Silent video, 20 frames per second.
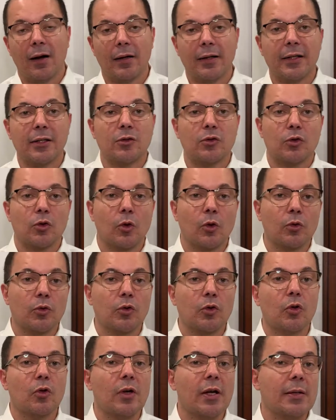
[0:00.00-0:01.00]
It's
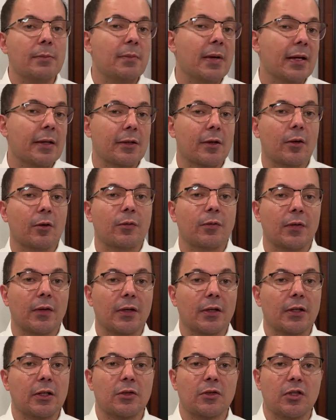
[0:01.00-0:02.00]
also a matter of
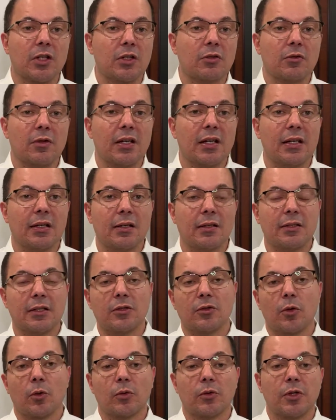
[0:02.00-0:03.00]
considering
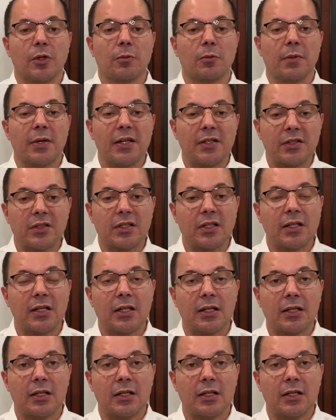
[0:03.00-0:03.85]
the risk